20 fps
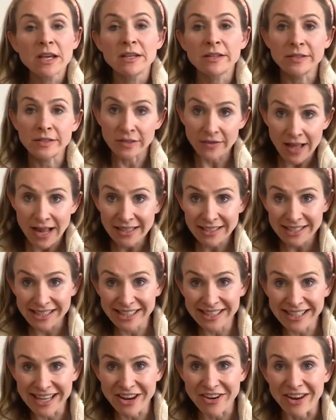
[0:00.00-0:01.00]
So that's the
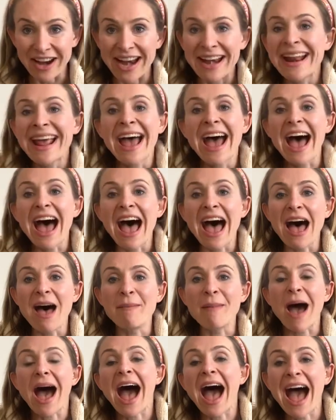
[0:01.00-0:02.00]
secret.
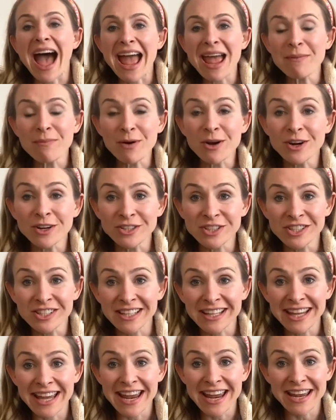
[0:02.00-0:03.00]
Um, I
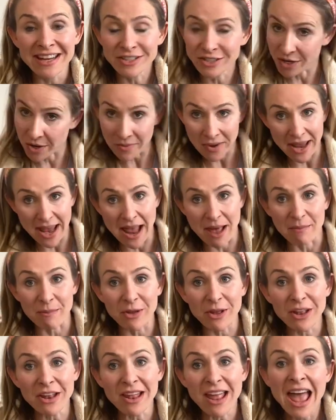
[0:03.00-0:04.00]
personally don't
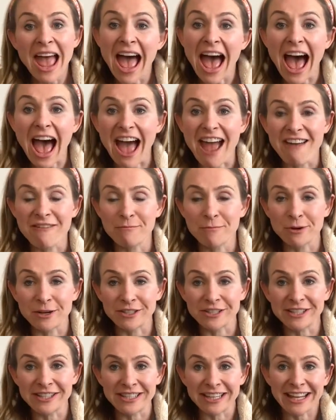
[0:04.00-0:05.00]
gamble. I
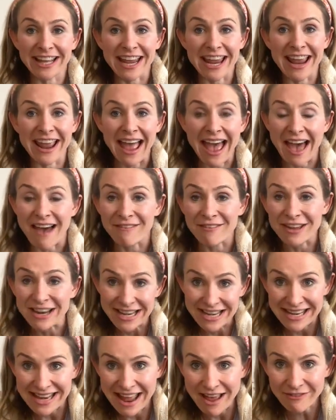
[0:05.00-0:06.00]
personally have
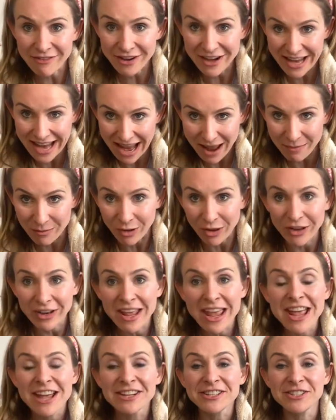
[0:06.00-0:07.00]
never gambled.
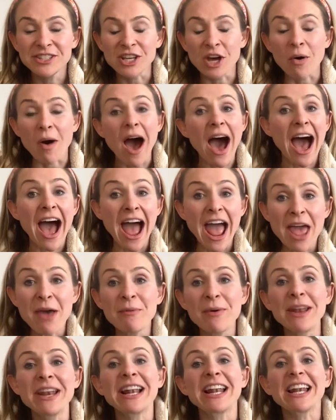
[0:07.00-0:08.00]
So I
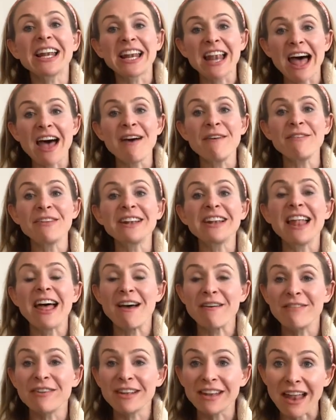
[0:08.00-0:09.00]
would love,
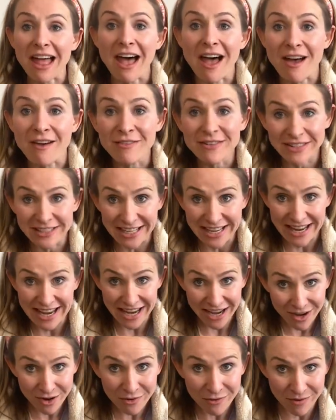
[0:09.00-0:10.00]
love, love to
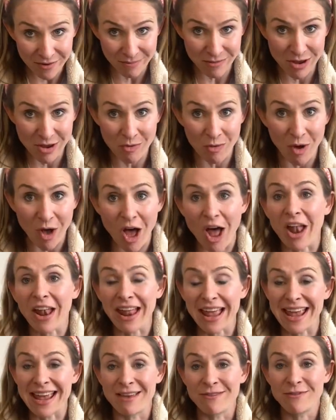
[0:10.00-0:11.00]
hear from you
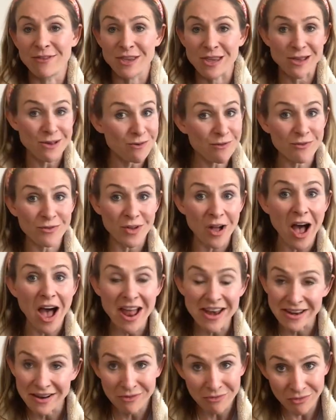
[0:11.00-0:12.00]
all if you've
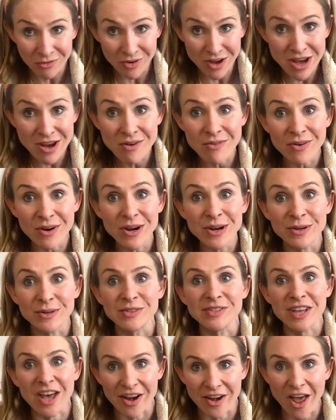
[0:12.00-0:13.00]
gotten a free
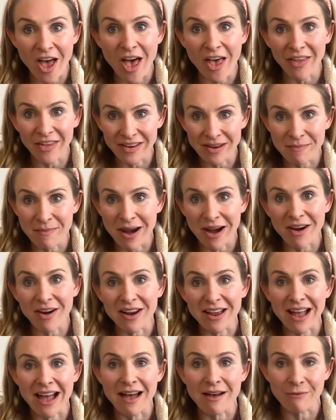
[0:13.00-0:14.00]
cruise on Holland
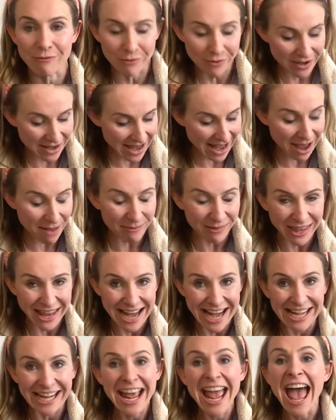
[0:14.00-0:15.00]
America for
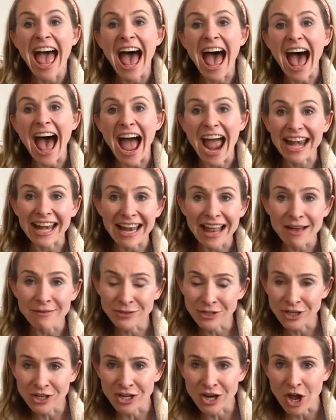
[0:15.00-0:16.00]
gambling. I'd love
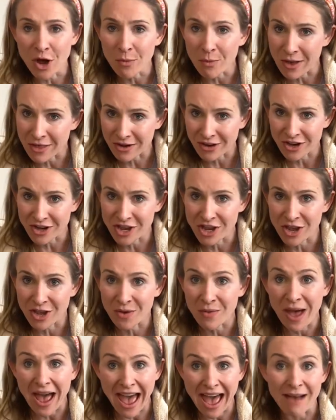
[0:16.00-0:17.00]
to know whether
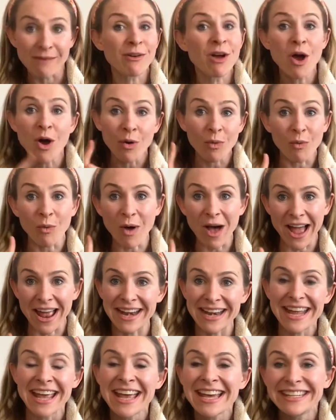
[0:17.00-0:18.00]
you have
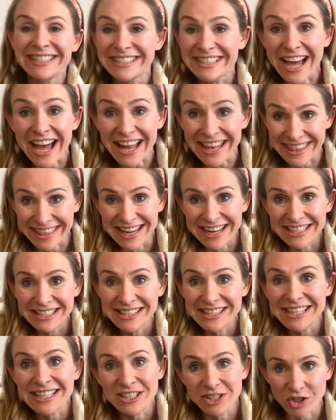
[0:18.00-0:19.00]
one, done
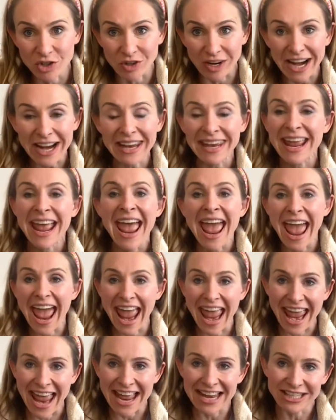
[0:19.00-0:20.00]
this trick,
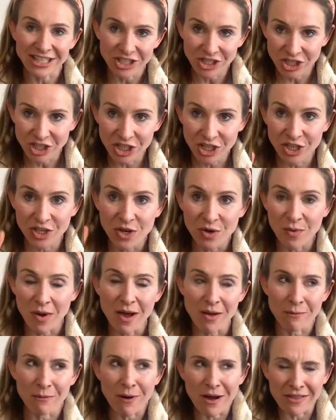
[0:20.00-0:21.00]
and two,
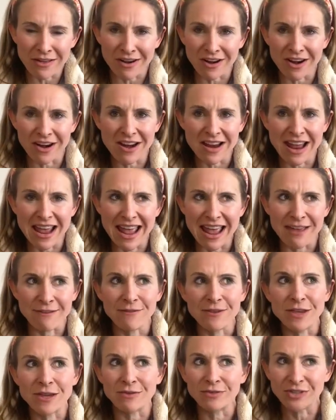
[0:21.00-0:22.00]
whether
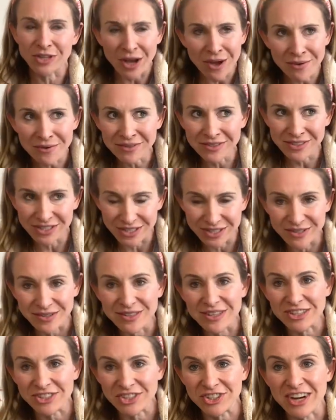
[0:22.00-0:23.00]
if you don't do
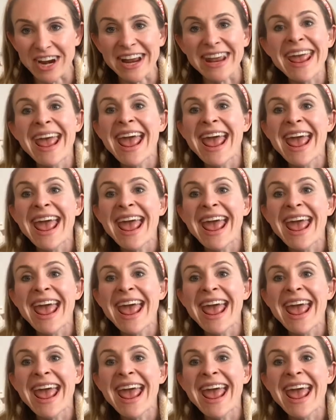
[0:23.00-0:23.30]
the trick,